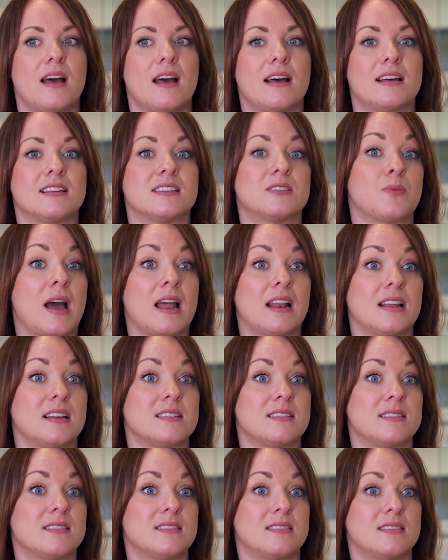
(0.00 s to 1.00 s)
As well
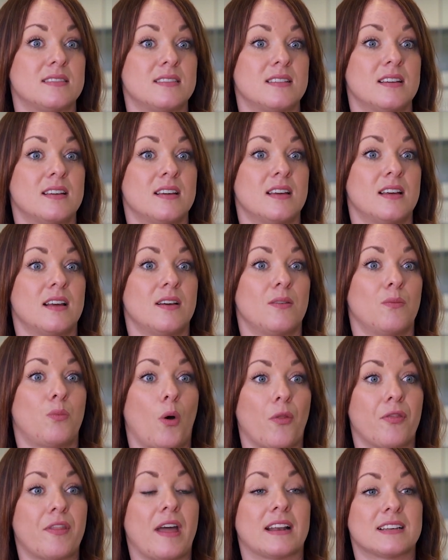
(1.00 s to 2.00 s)
as
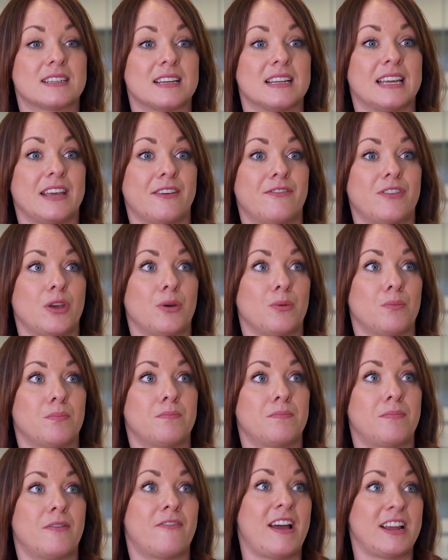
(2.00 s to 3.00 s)
what that can give you
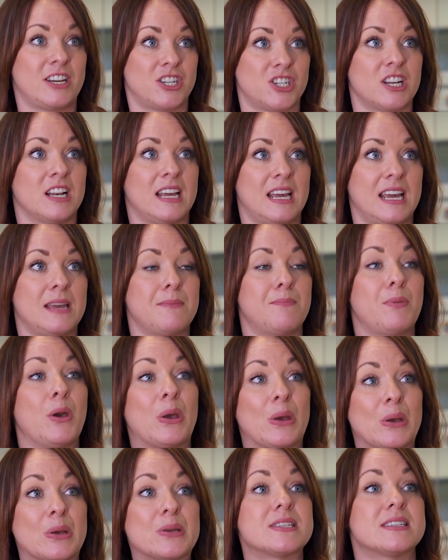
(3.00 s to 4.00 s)
professionally,
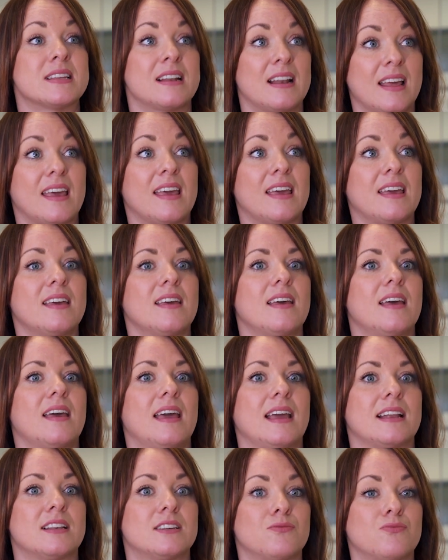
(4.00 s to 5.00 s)
personally,
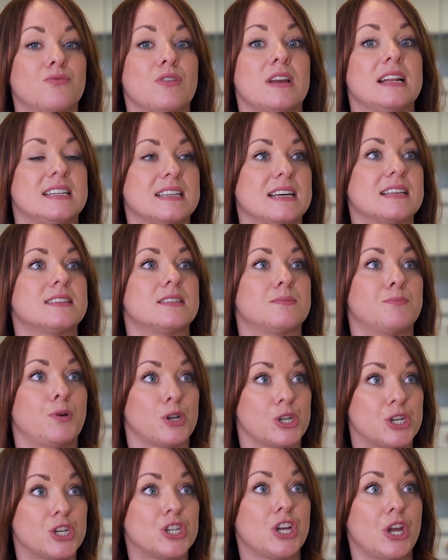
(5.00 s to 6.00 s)
it really does
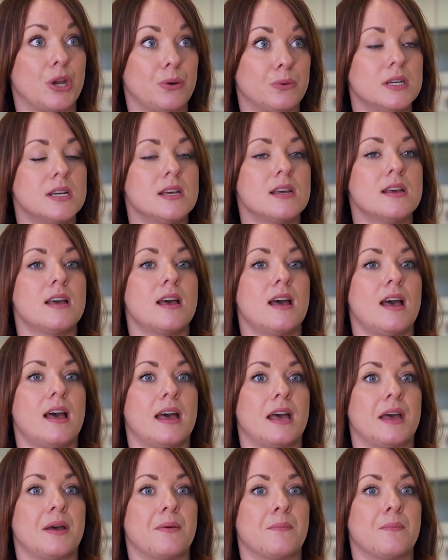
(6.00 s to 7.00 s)
push you.
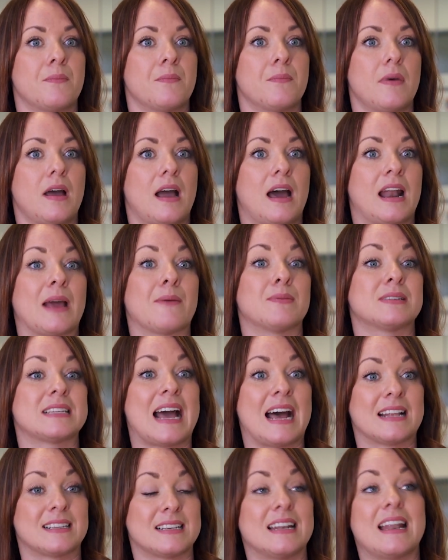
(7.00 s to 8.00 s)
And I was
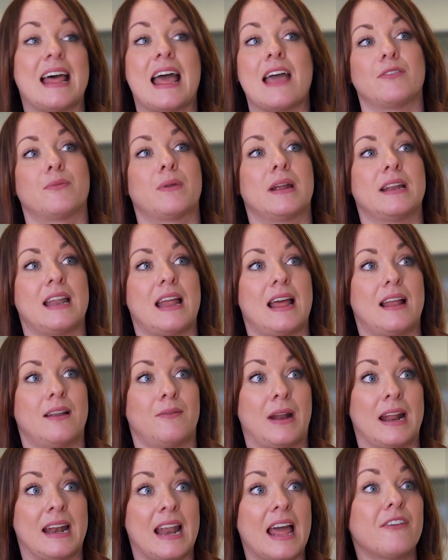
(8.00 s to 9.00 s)
at a level when
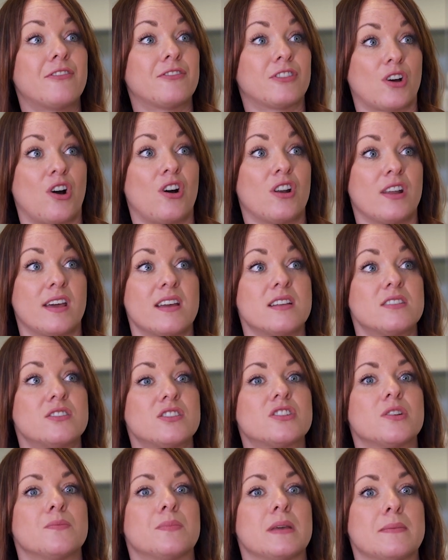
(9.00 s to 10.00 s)
I left the
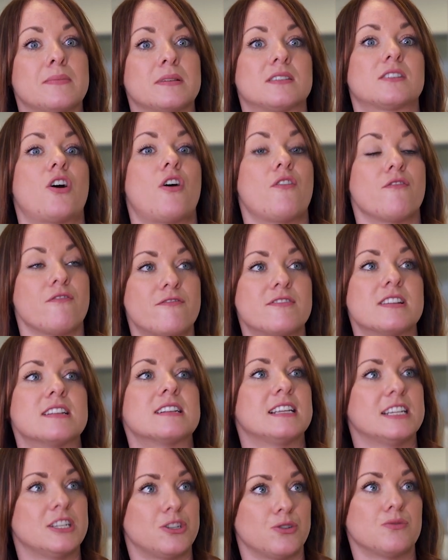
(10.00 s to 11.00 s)
college to be able to
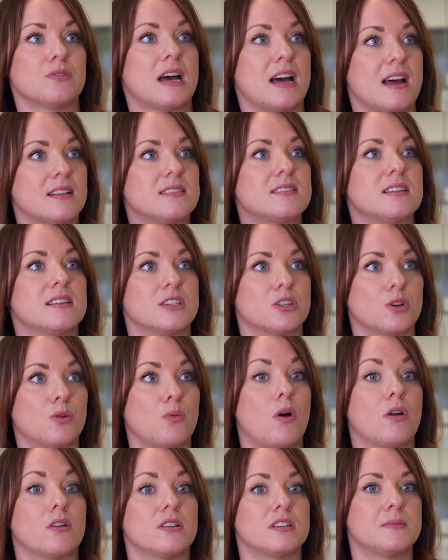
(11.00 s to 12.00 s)
confidently do that and to
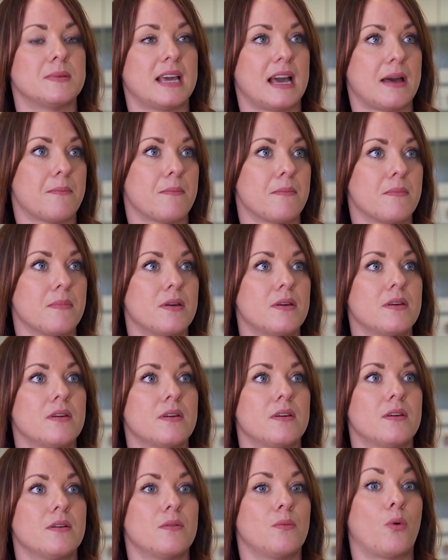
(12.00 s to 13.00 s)
go on to become
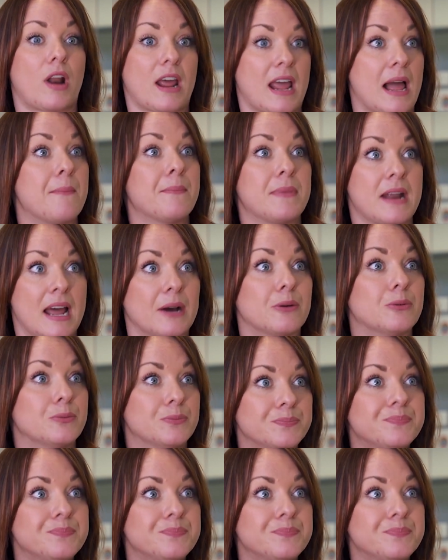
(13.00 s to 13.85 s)
what I am now.